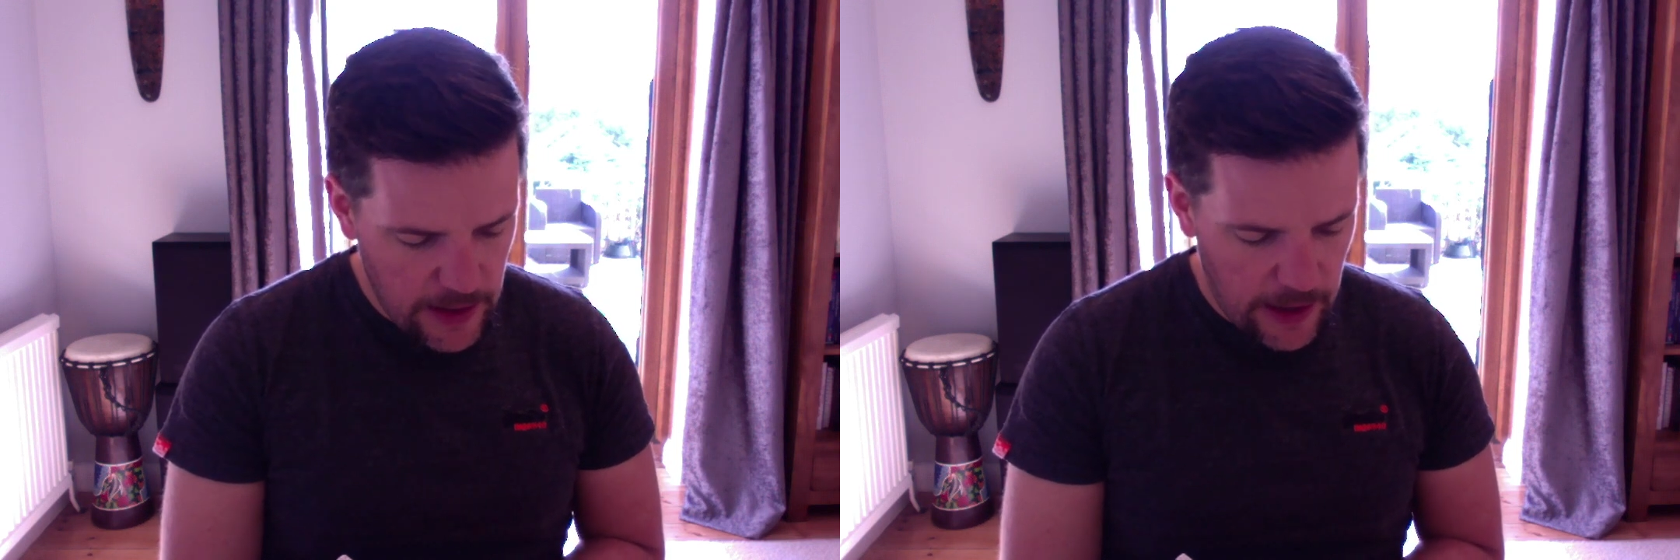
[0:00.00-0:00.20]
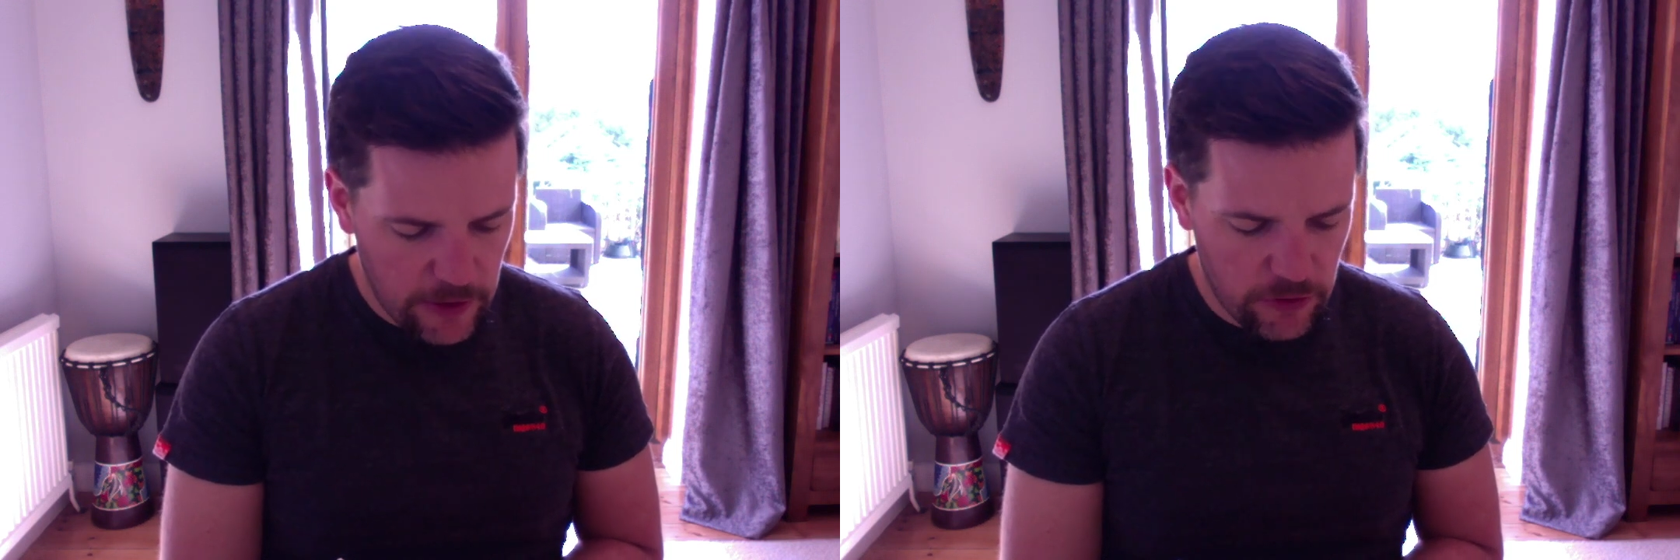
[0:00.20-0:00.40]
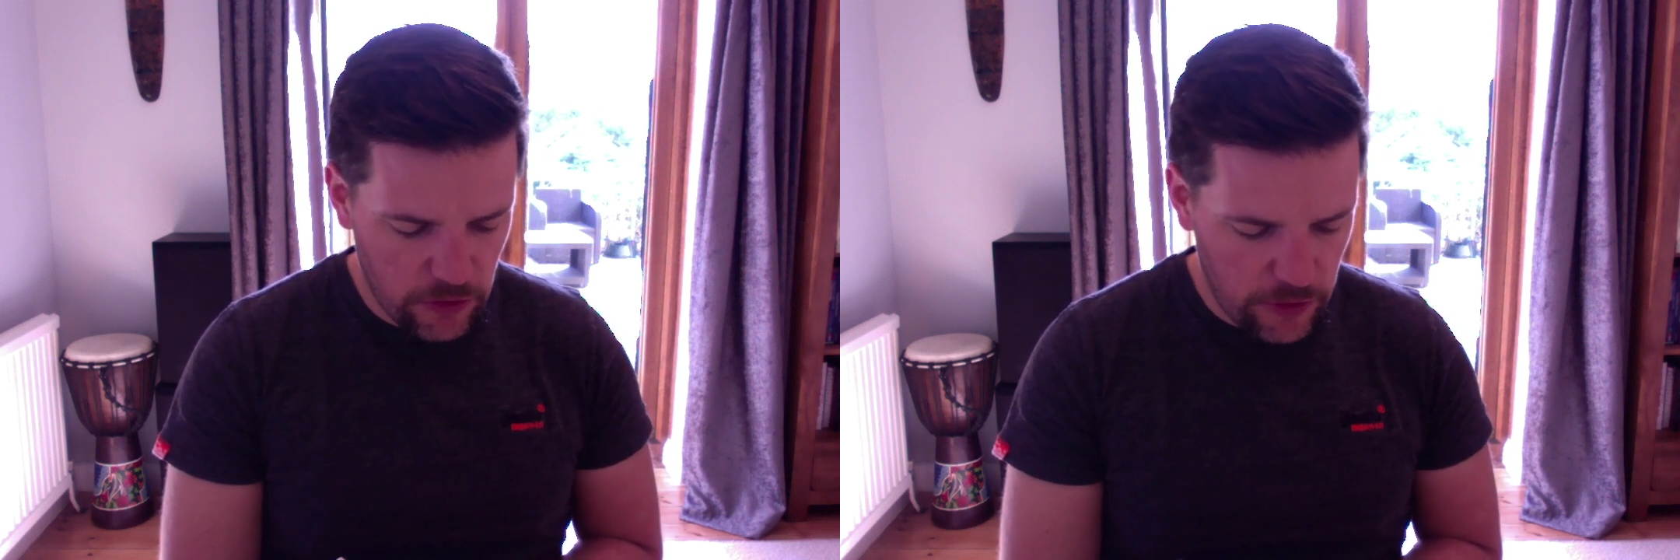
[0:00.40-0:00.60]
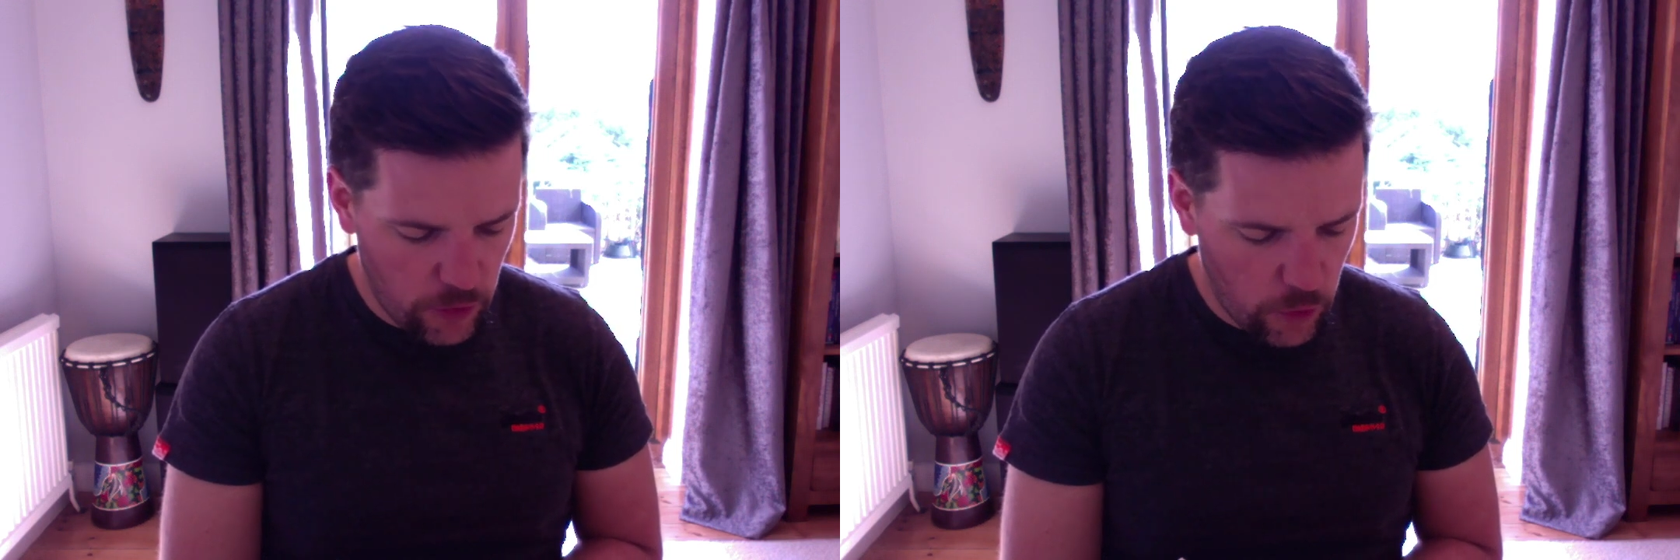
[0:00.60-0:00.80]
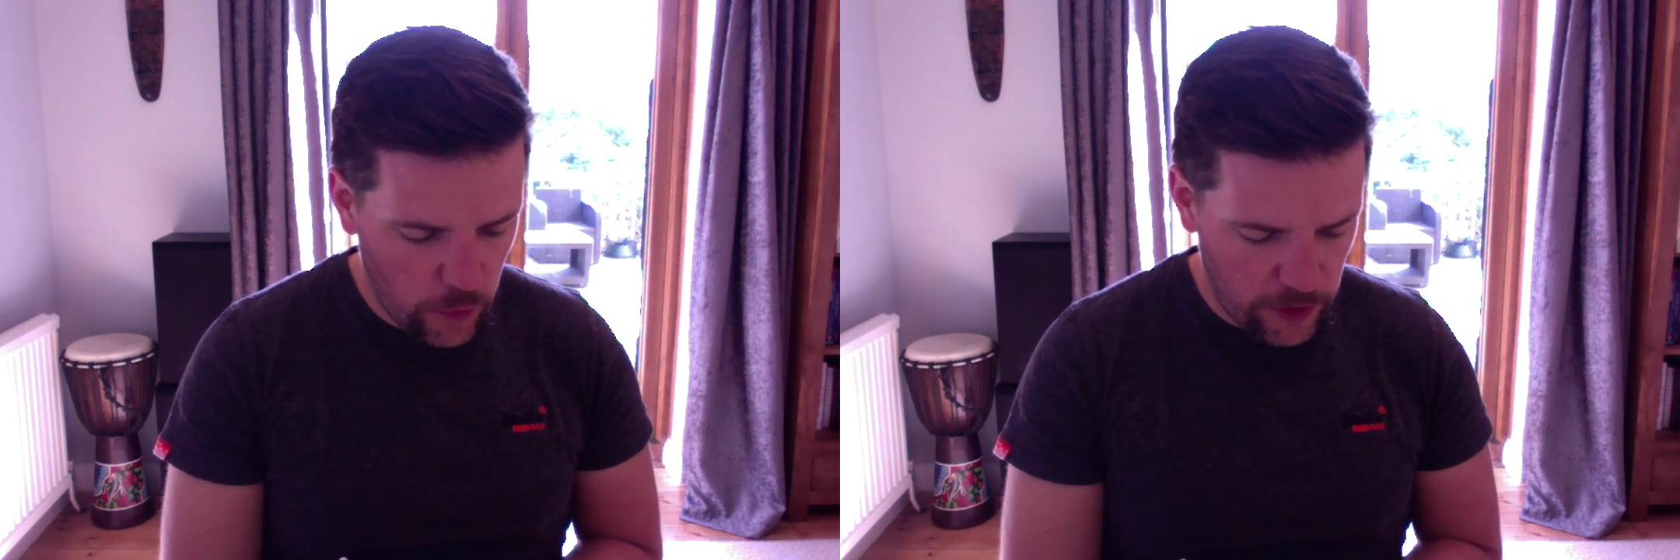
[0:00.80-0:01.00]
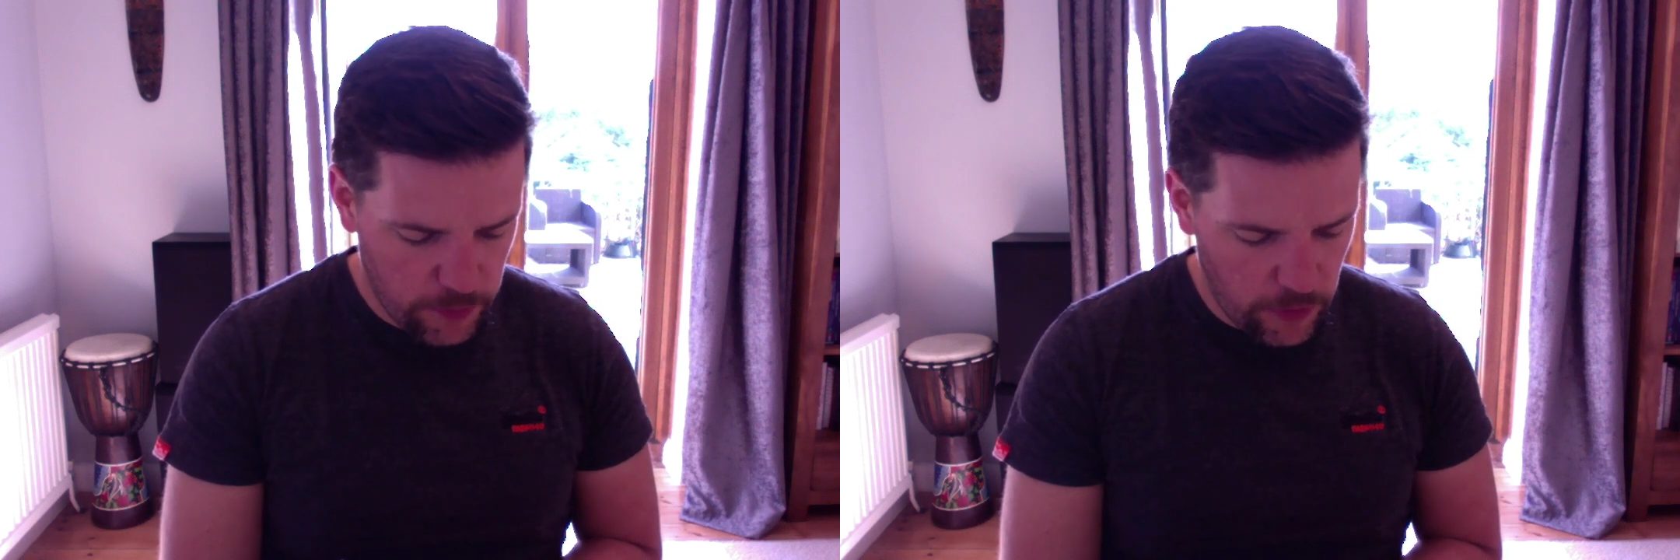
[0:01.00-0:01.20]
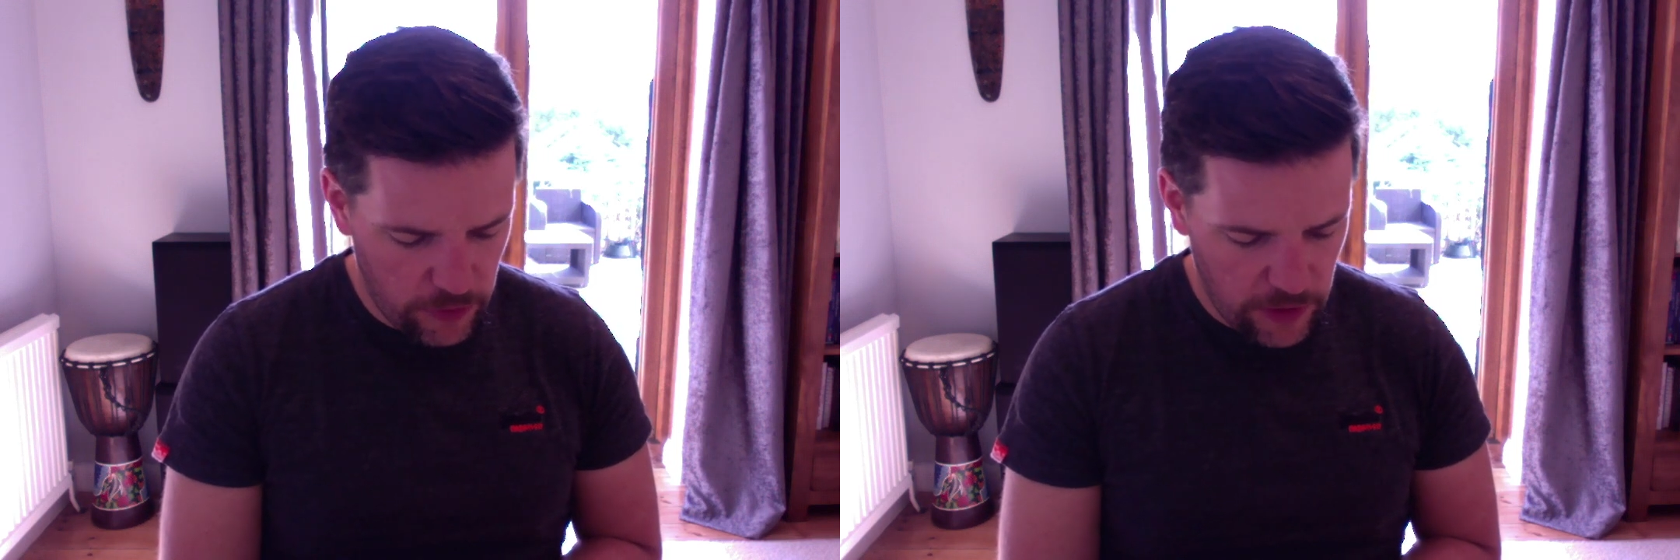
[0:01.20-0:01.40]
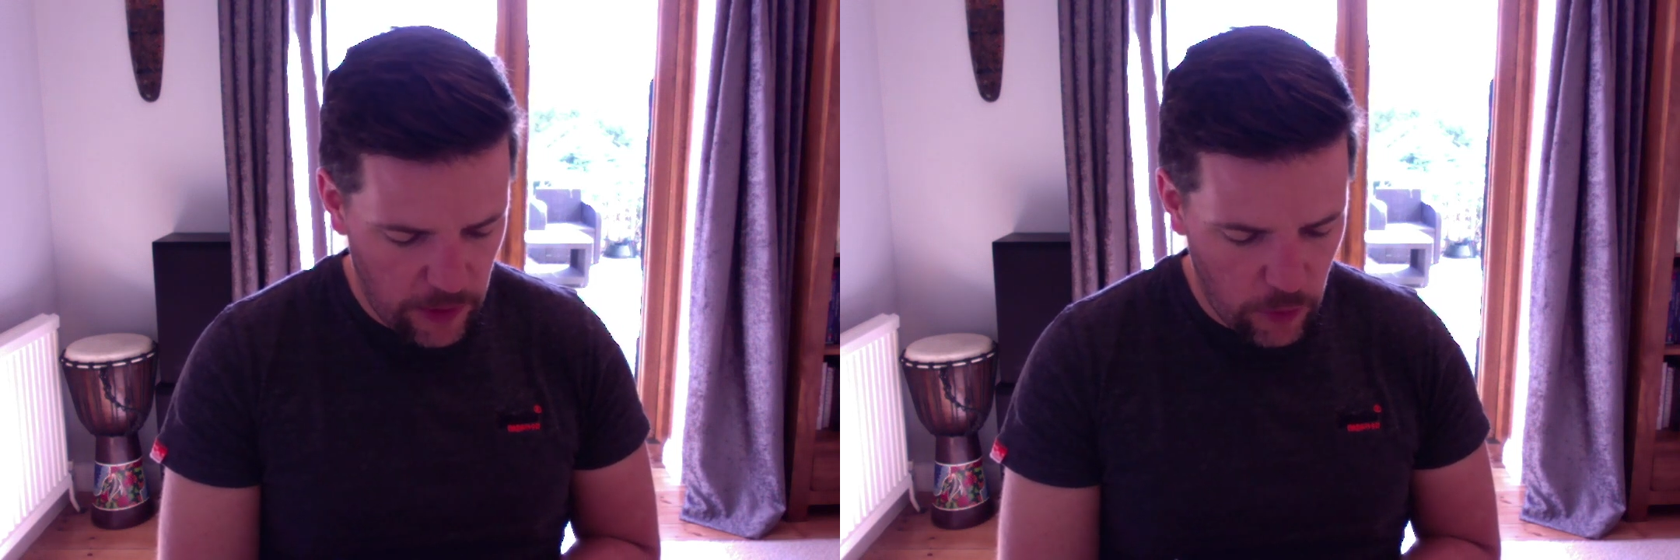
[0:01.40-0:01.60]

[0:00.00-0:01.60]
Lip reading: Anatoly always points out